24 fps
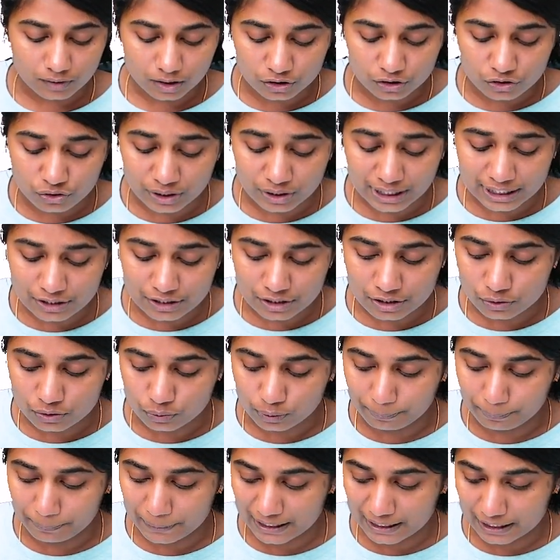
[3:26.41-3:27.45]
to get into
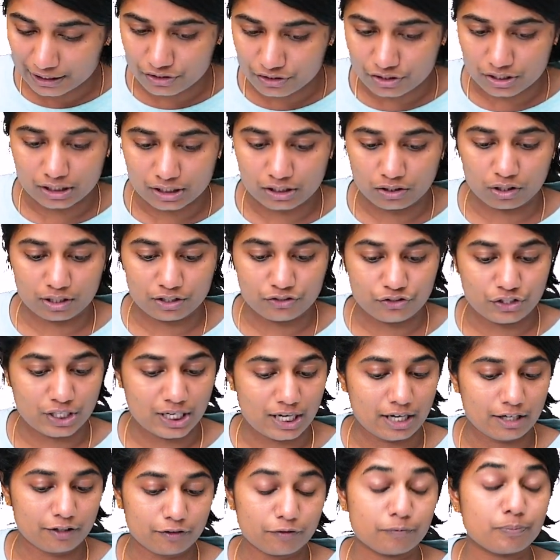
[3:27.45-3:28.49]
a PhD or a
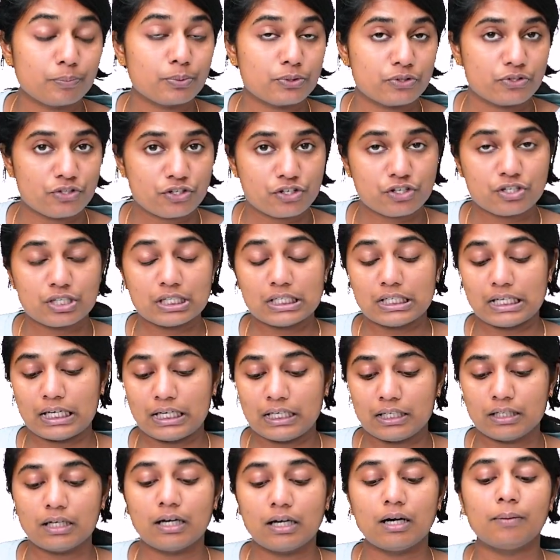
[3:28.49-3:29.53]
JRF position
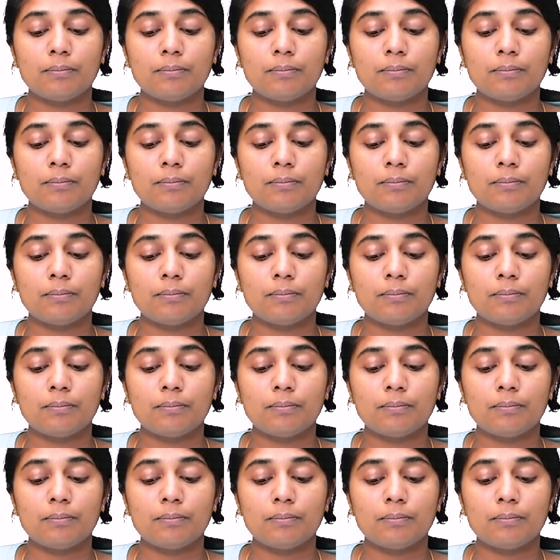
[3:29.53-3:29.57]
in